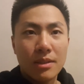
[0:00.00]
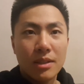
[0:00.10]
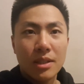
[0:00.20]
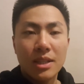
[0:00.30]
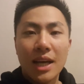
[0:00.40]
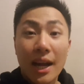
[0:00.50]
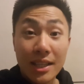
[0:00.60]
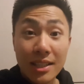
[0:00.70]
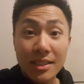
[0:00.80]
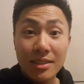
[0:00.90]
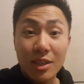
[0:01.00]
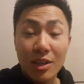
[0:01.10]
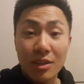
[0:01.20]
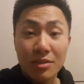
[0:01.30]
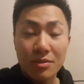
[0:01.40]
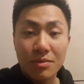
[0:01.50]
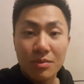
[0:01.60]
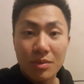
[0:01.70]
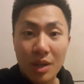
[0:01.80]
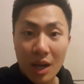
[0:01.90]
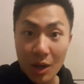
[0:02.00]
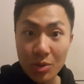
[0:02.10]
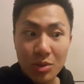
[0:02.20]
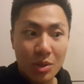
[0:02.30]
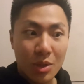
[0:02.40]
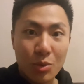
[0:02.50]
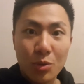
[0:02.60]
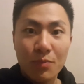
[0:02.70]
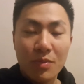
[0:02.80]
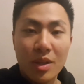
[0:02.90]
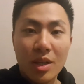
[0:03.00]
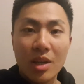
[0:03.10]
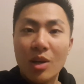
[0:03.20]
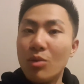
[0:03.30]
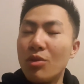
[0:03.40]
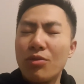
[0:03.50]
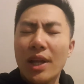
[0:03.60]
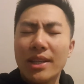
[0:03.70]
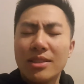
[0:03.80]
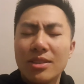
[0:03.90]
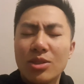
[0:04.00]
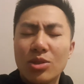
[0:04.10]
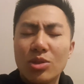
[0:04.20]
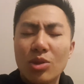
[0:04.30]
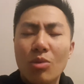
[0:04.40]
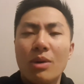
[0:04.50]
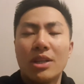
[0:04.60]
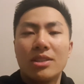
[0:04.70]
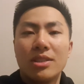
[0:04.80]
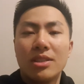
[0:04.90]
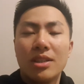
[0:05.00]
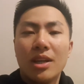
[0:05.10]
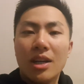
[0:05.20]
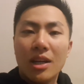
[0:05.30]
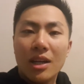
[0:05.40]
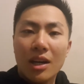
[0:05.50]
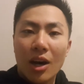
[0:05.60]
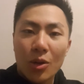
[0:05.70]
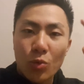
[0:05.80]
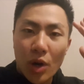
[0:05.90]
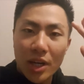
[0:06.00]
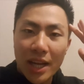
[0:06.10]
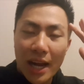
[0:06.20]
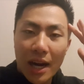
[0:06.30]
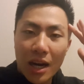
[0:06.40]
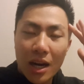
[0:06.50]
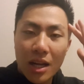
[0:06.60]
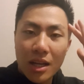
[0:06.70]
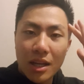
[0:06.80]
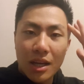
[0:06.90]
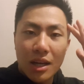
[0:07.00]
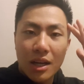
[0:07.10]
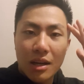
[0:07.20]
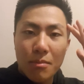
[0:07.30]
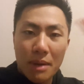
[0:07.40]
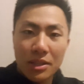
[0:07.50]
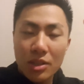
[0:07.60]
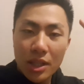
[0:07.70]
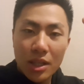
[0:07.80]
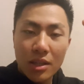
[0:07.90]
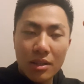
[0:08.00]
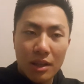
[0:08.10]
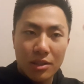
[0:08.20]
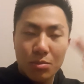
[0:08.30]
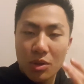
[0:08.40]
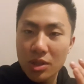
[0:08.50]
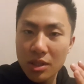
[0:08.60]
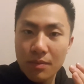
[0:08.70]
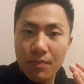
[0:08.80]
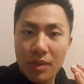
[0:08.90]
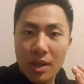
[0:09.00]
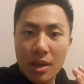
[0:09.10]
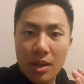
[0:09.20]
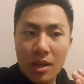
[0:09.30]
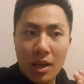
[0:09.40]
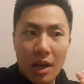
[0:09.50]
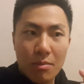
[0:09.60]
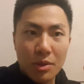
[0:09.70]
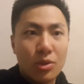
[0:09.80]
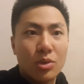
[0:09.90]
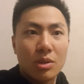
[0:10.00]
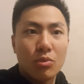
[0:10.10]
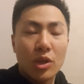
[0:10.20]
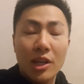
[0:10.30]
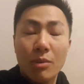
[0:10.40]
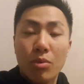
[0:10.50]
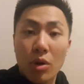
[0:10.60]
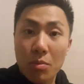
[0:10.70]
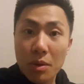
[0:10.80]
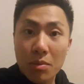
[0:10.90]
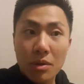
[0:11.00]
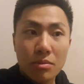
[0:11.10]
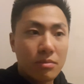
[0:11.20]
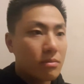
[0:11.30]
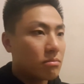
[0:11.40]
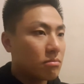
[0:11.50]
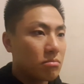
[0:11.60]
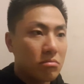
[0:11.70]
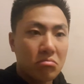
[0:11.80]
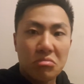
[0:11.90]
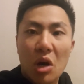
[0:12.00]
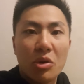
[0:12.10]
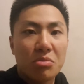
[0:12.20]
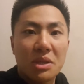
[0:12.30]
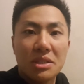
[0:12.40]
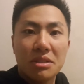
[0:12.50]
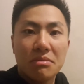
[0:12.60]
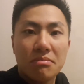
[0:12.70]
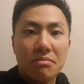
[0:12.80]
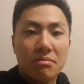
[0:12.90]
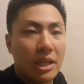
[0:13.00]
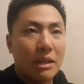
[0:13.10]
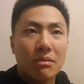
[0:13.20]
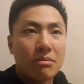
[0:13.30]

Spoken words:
the tidiness of their house or their room reflects so much on where they are mentally as a person. I've been to some really poor people, always messy, like